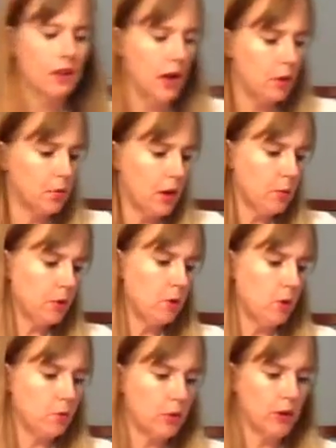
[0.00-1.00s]
I probably
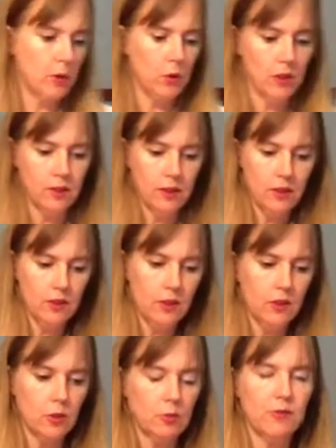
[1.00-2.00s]
won't break one of these.
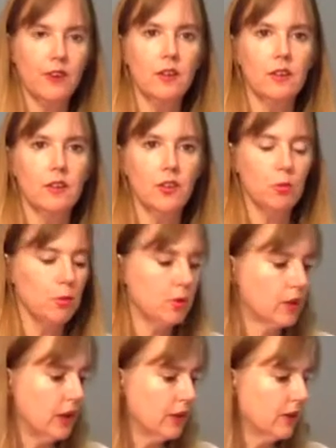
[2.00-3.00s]
These are fairly simple
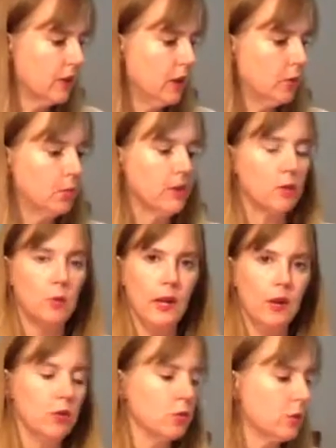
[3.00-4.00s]
cuts, but the
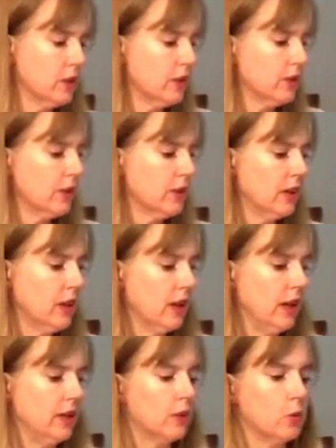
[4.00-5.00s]
round ones
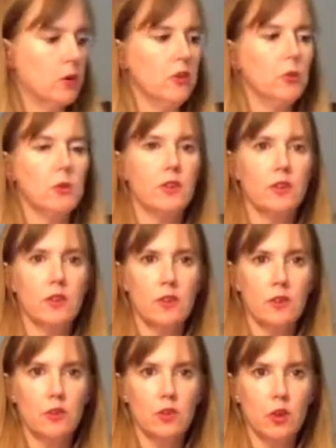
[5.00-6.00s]
and the ones with these
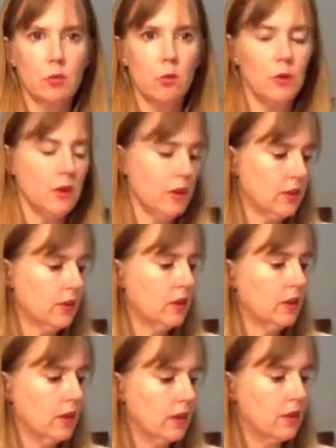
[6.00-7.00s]
little sharp points,
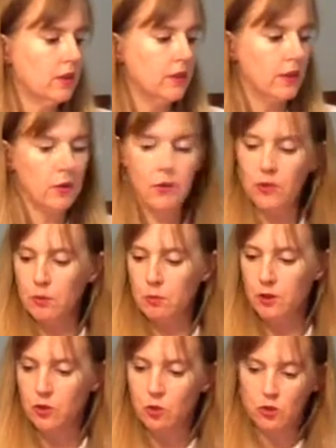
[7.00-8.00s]
those are
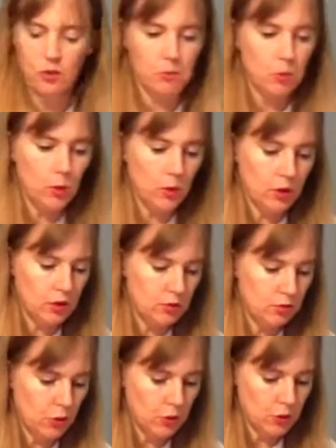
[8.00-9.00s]
much more
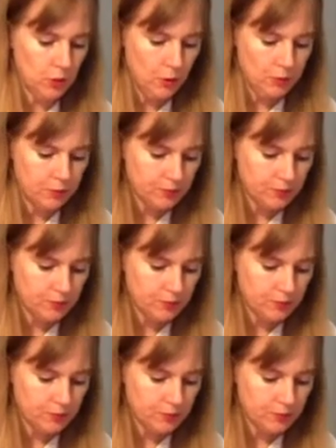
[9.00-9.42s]
vulnerable.